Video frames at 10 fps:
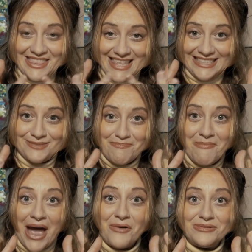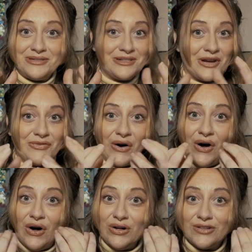in this mountain of
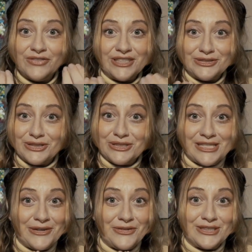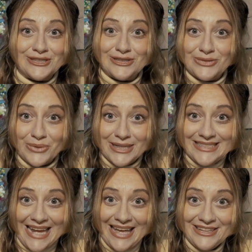all these different story
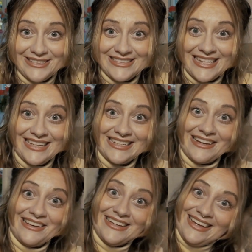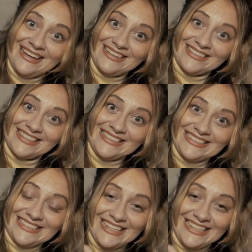tales and all this